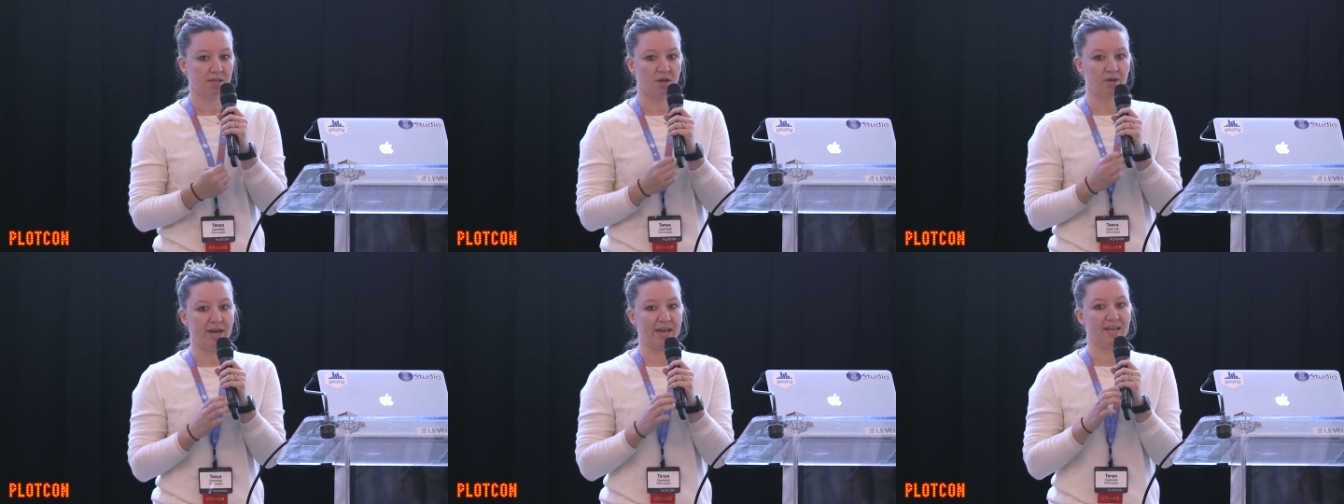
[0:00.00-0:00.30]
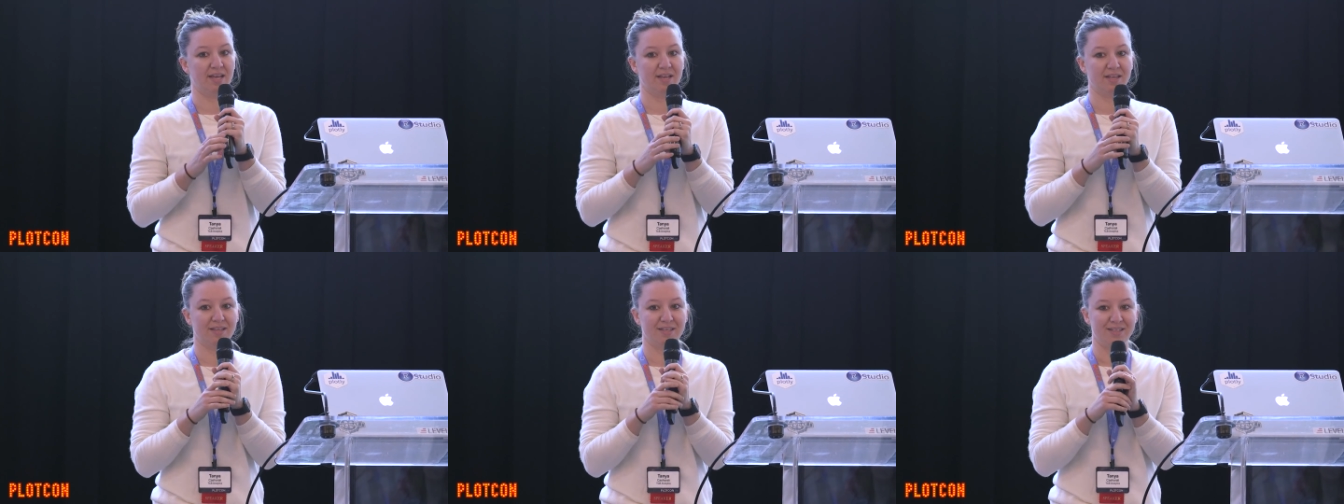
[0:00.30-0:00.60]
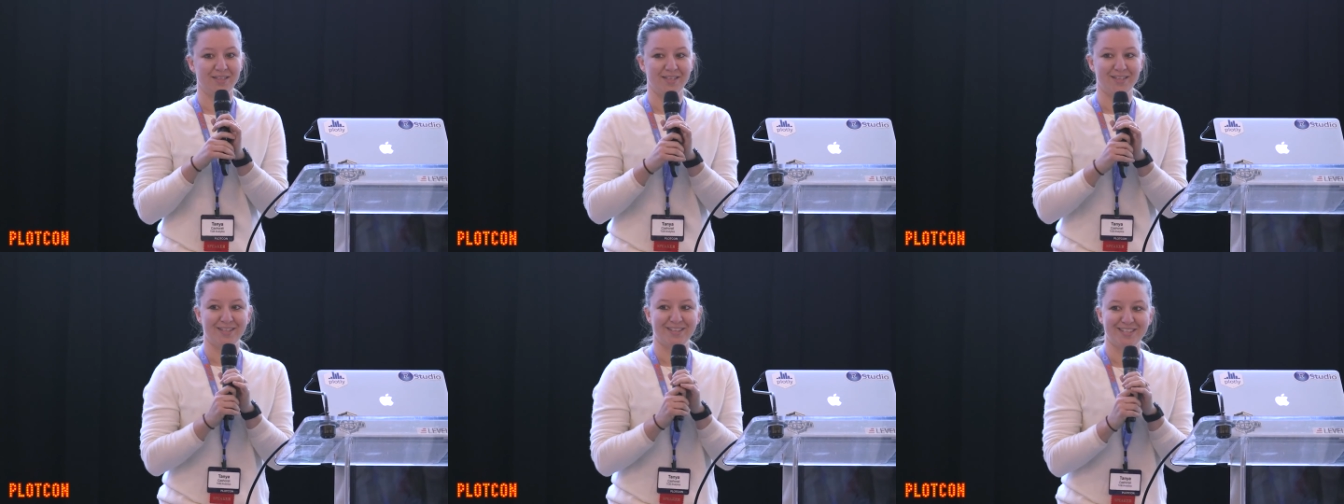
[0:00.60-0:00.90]
Okay,
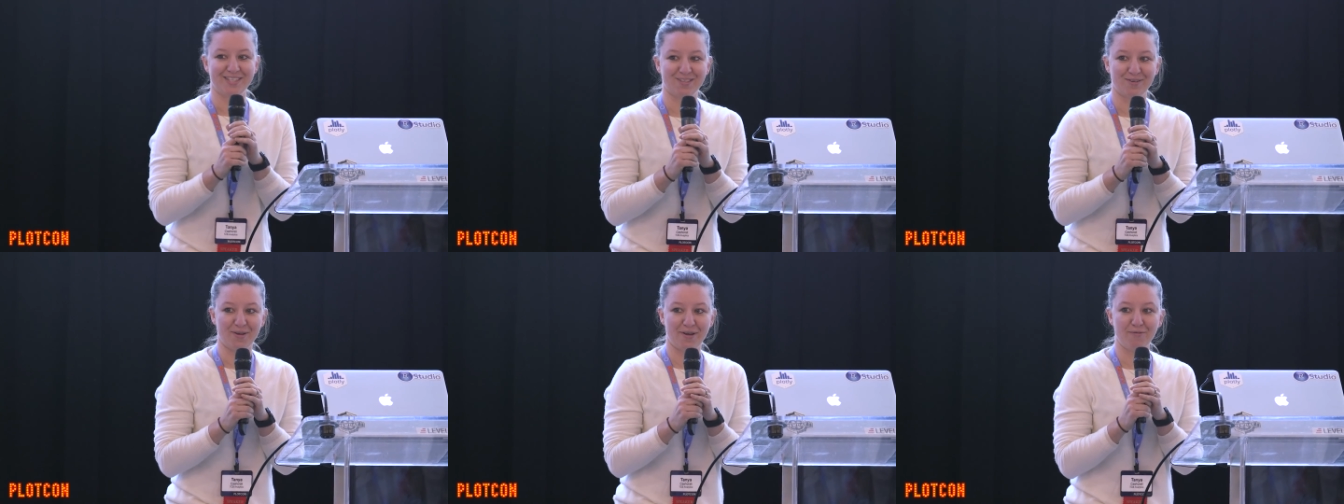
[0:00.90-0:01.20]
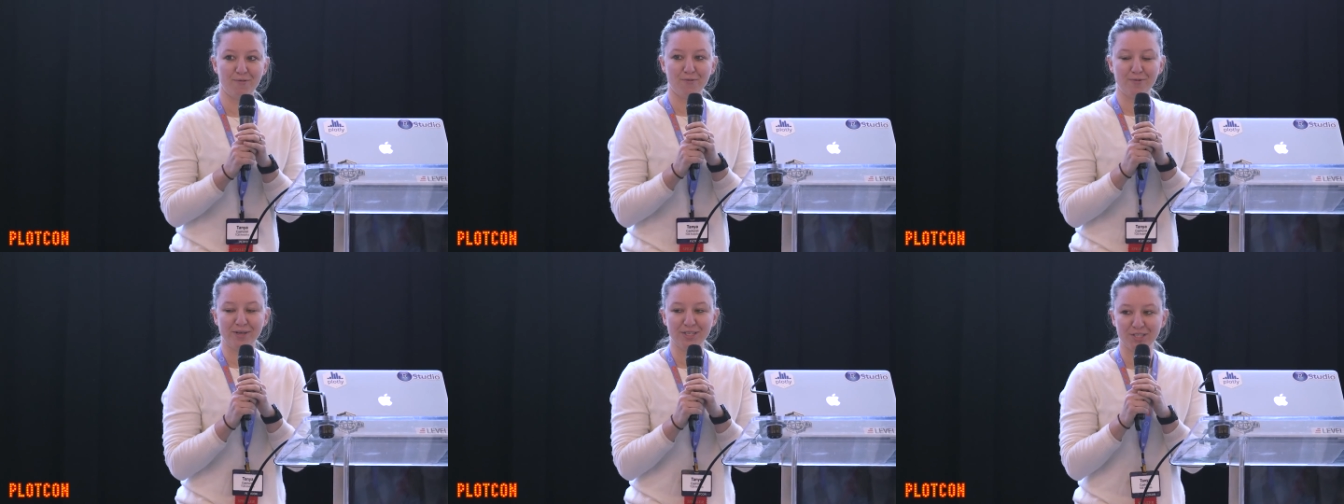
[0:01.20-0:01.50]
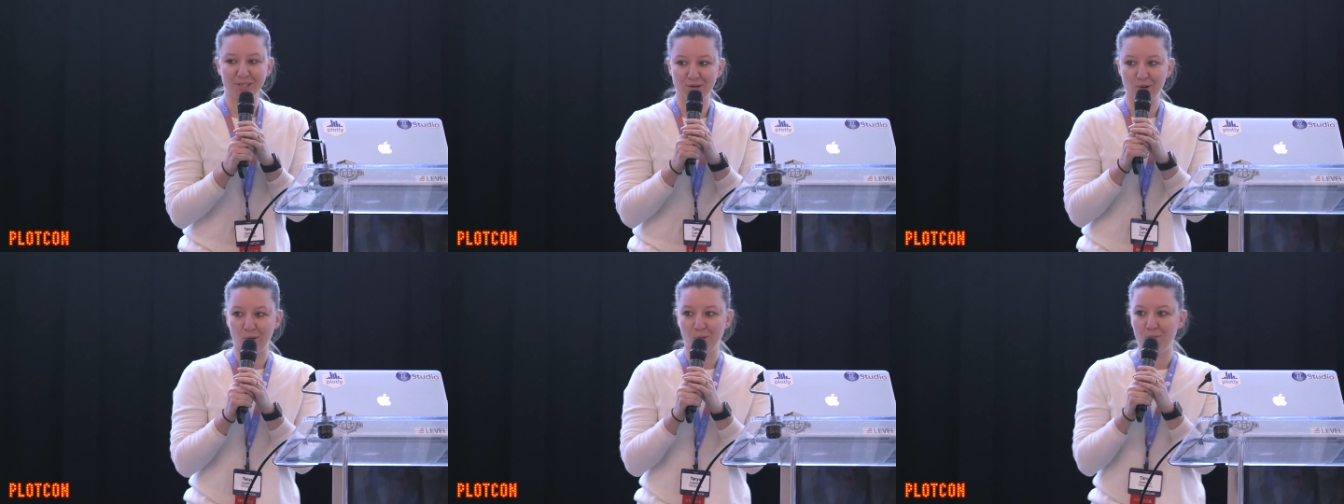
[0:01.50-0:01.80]
so everyone
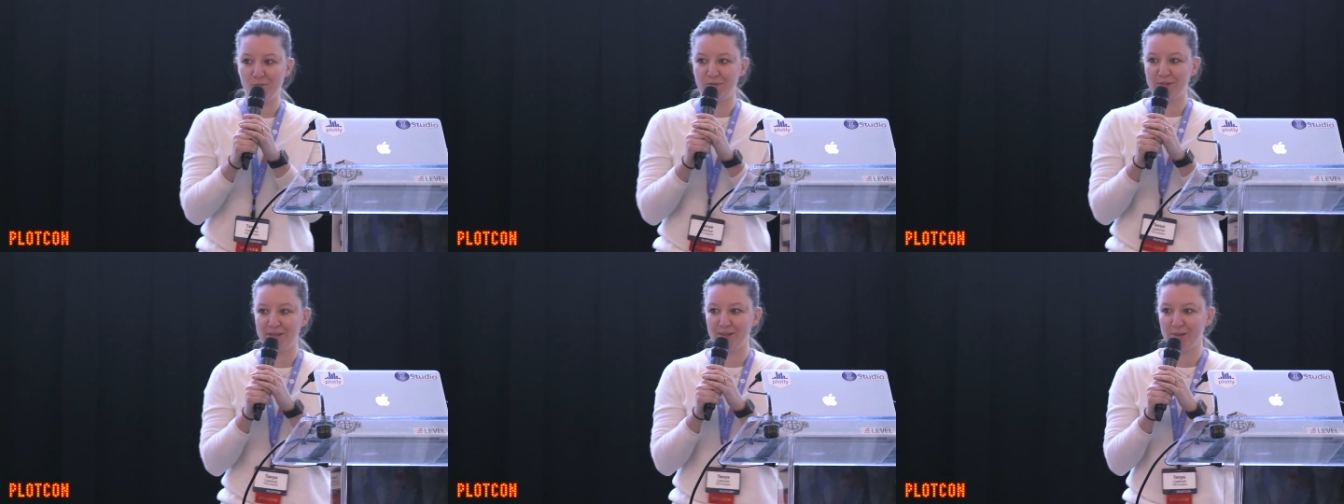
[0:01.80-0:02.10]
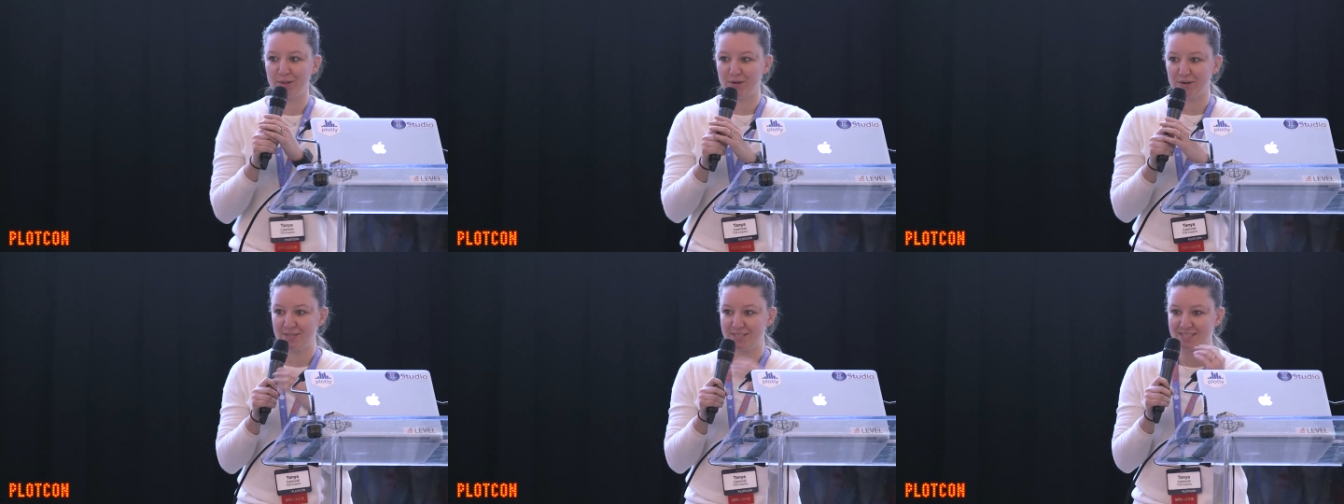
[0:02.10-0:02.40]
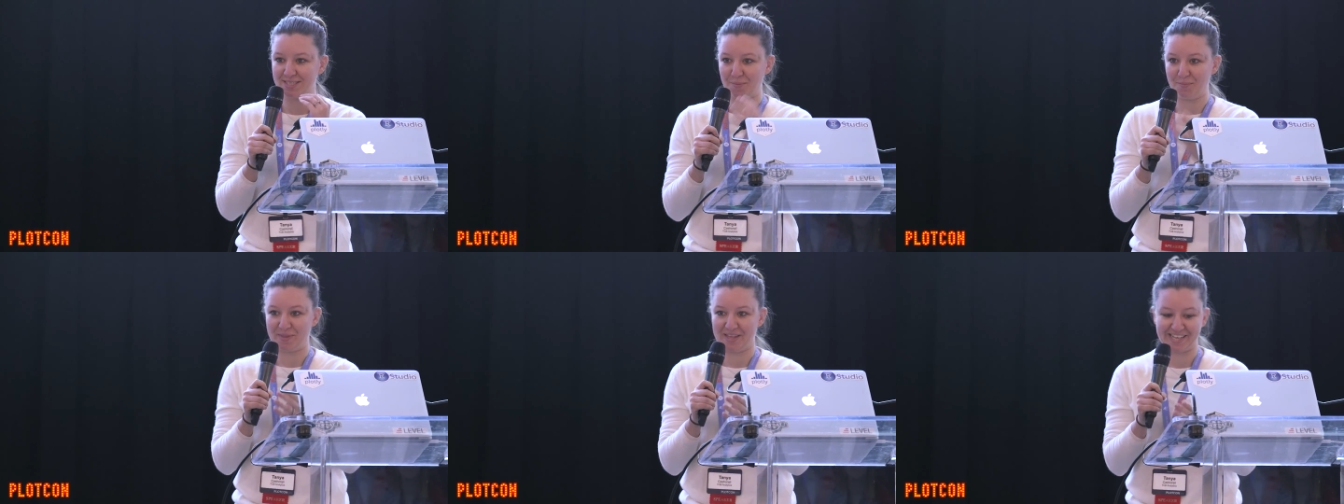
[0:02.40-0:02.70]
should hopefully learn
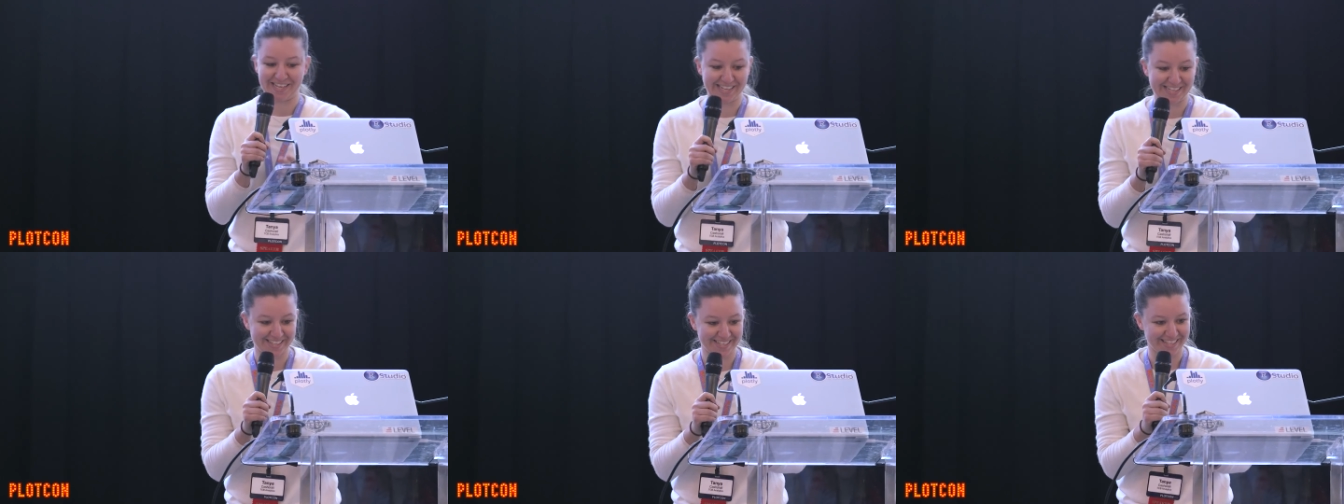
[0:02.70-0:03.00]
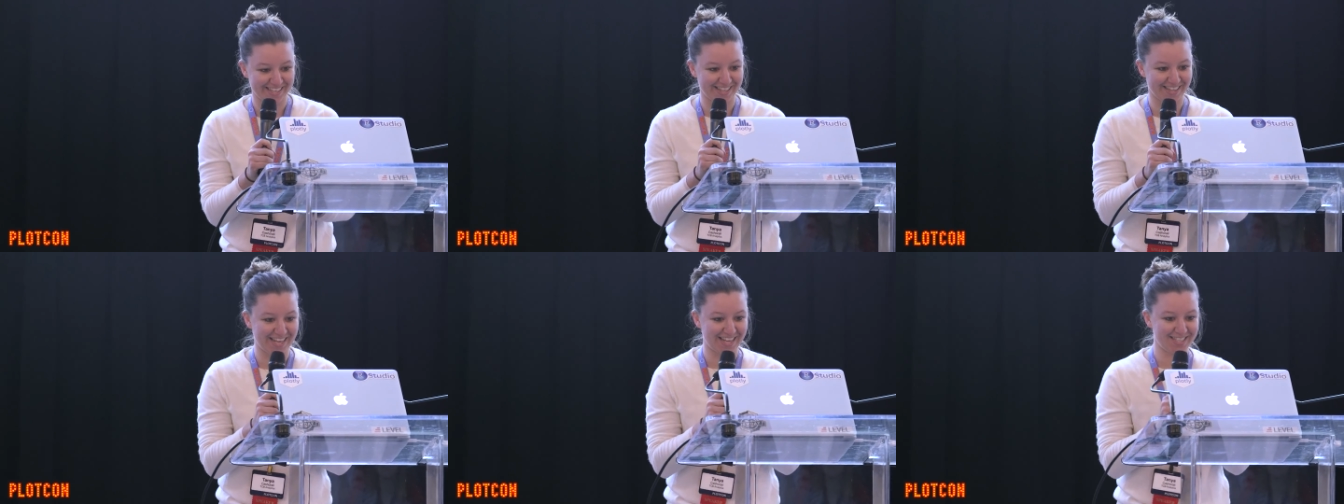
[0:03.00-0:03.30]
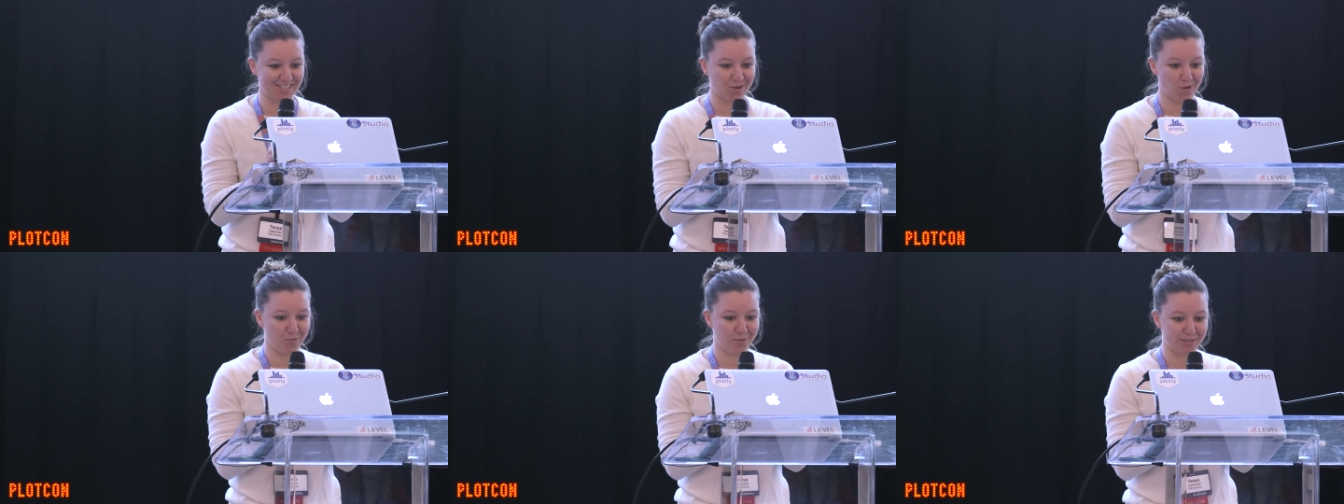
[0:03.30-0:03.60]
something, and
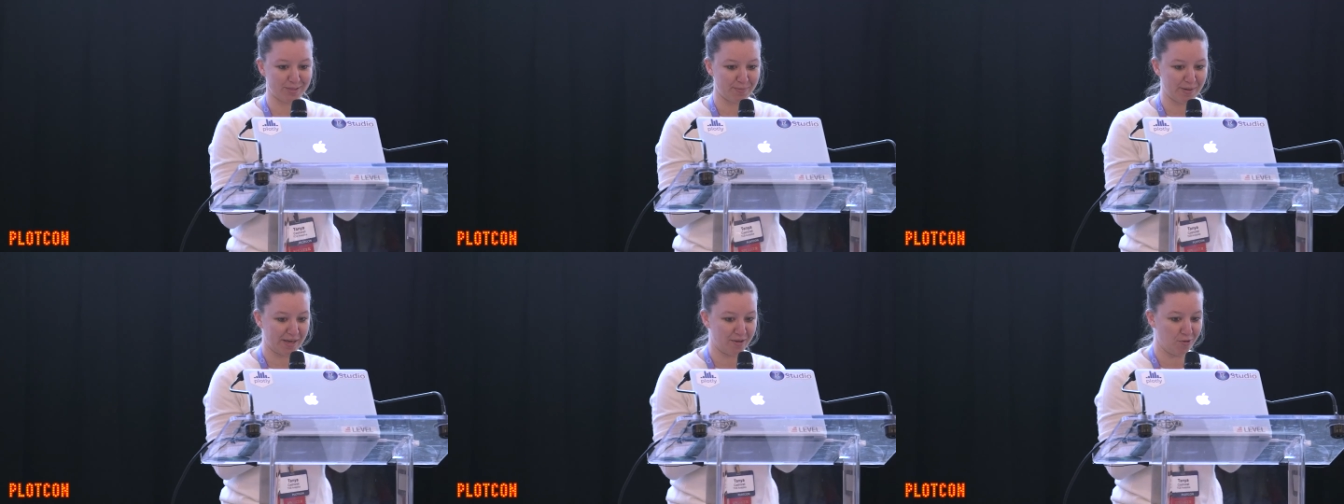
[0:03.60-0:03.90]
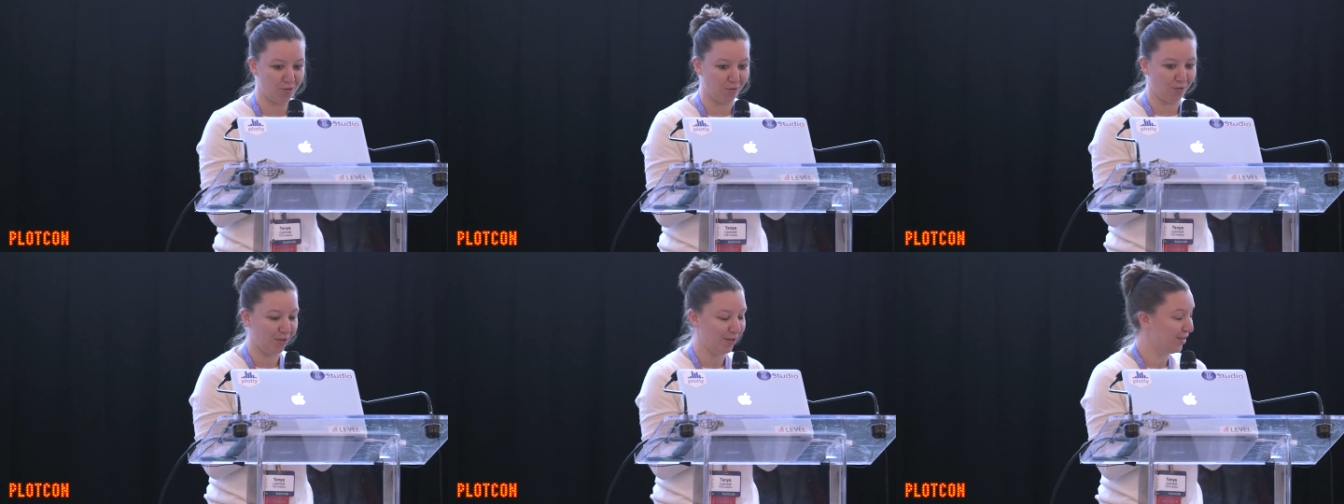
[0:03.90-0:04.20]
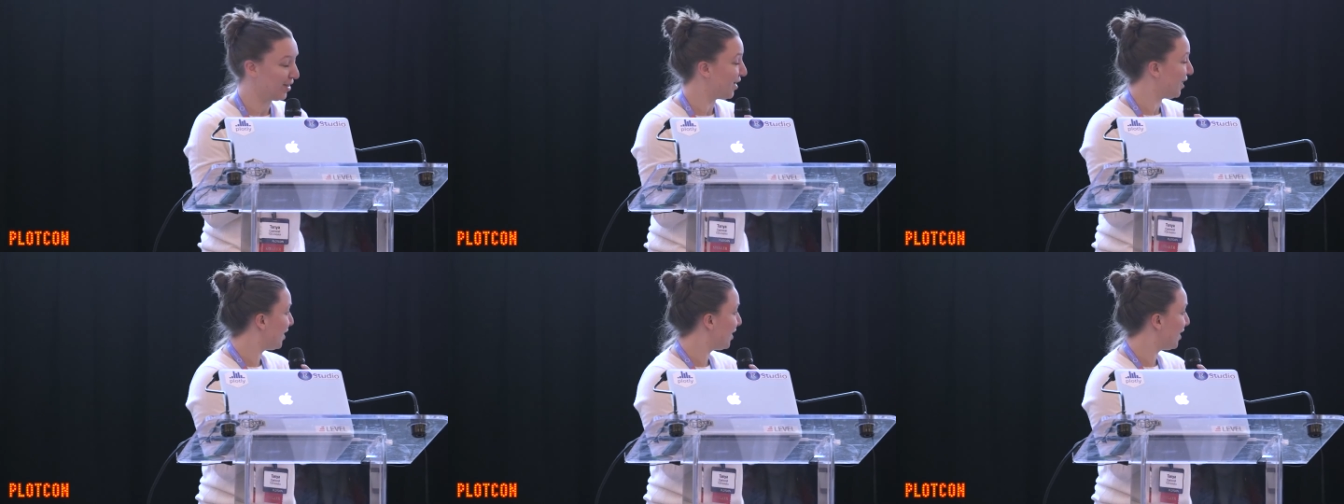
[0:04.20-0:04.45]
that's always my goal.